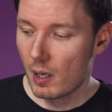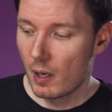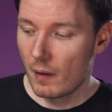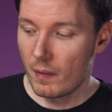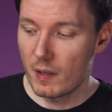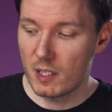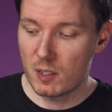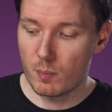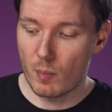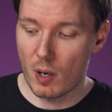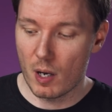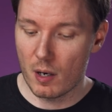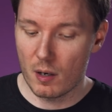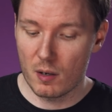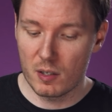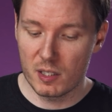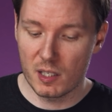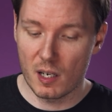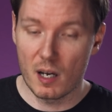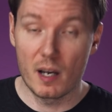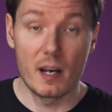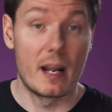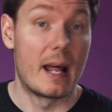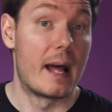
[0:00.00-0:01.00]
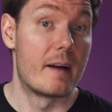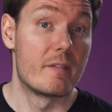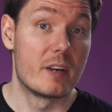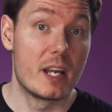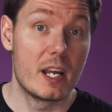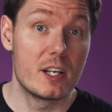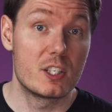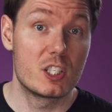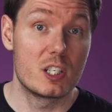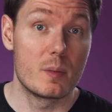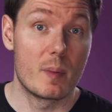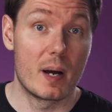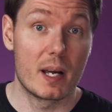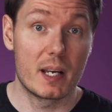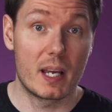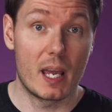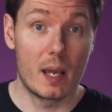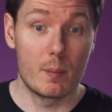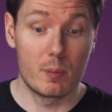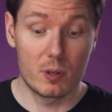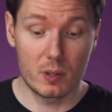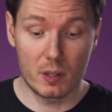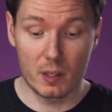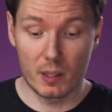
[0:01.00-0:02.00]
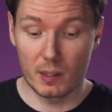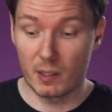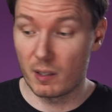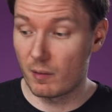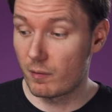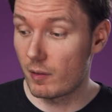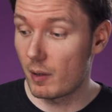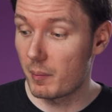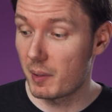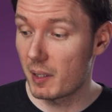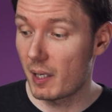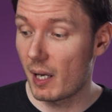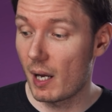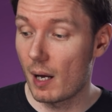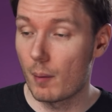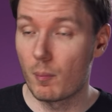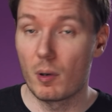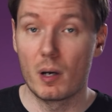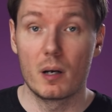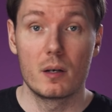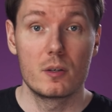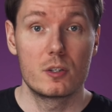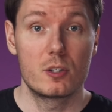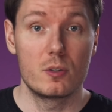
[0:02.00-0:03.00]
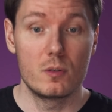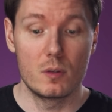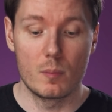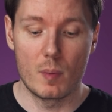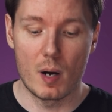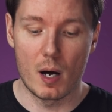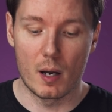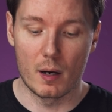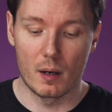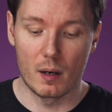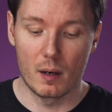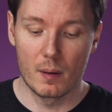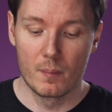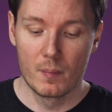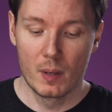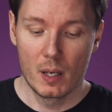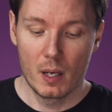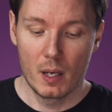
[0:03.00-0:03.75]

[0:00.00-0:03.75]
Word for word: This monitor's on, I have an HDMI cable connected from the camera to the monitor.